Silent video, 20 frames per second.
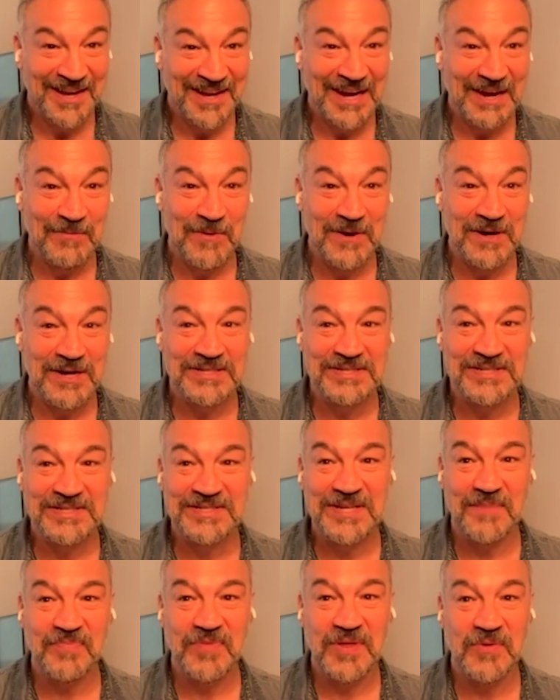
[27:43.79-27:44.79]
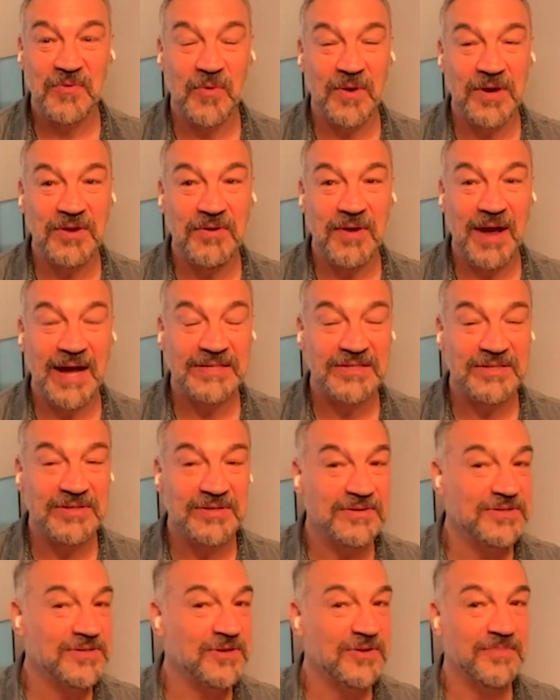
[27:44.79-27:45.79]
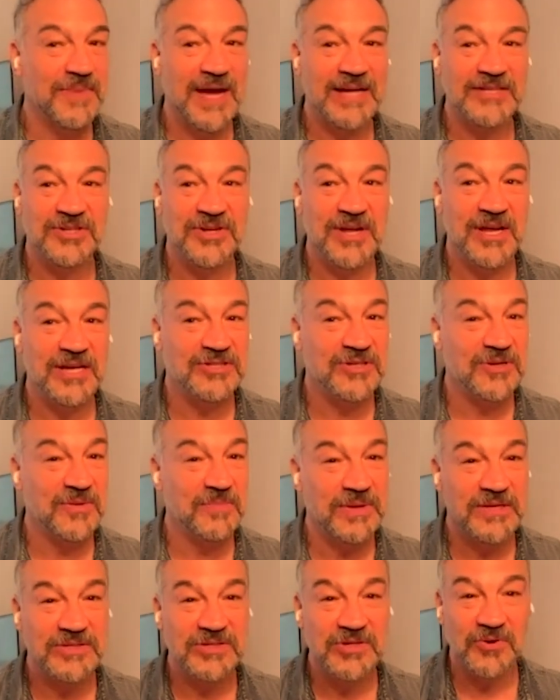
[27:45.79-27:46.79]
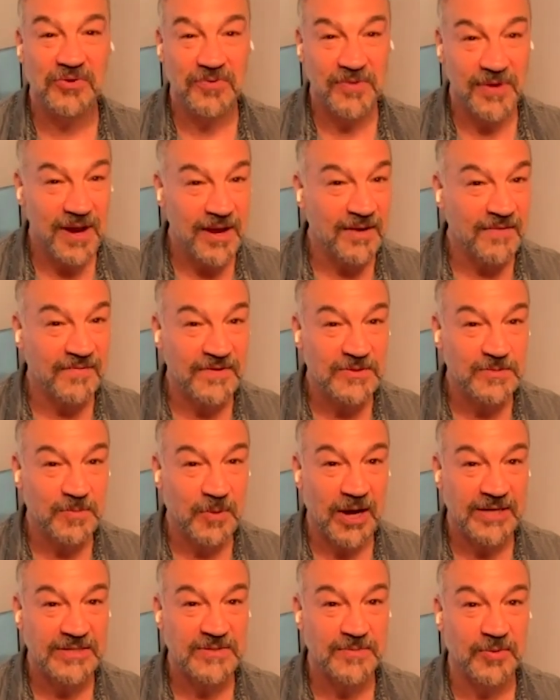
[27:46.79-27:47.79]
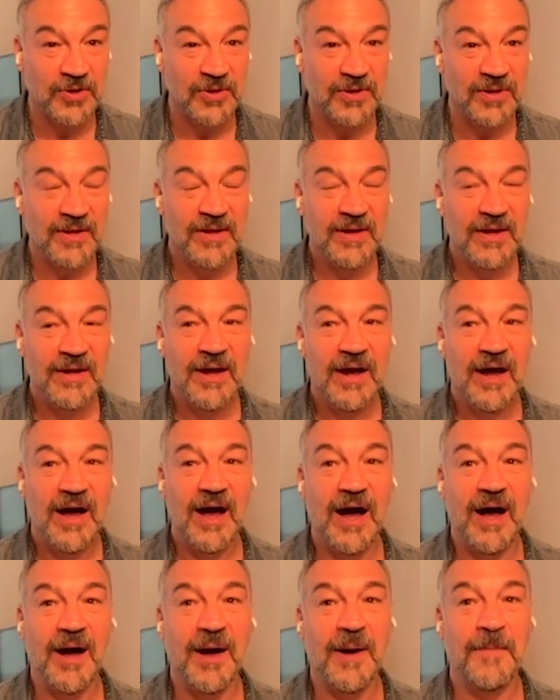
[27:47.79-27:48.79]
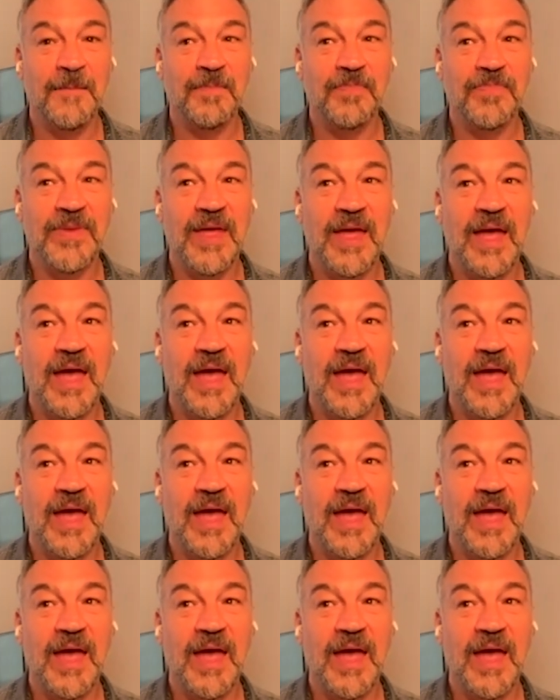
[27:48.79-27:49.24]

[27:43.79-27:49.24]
It yes. was something where you had to use your imagination and be as creative as possible. Totally.